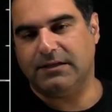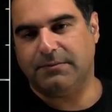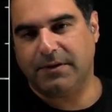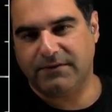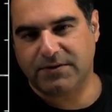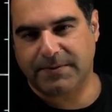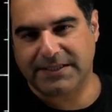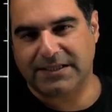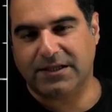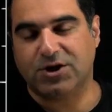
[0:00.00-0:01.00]
previous
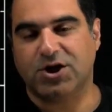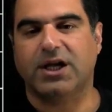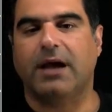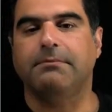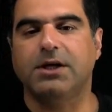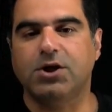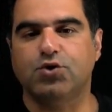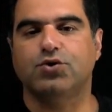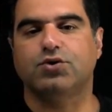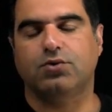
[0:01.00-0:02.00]
presentation can be
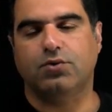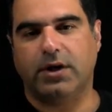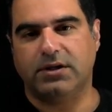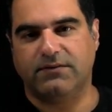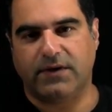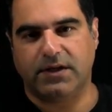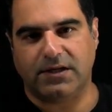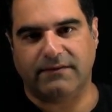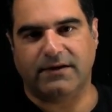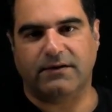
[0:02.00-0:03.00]
used to quantify the
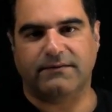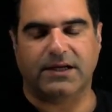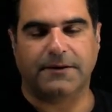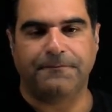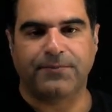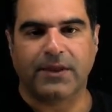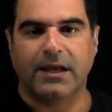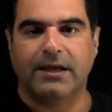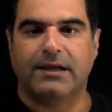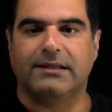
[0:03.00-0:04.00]
level of the
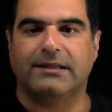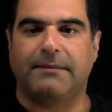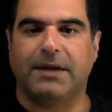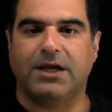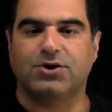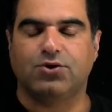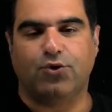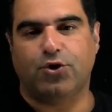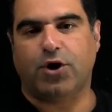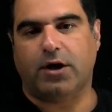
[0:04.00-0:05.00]
damage
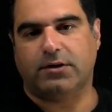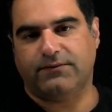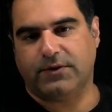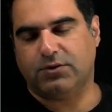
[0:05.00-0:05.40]
or not.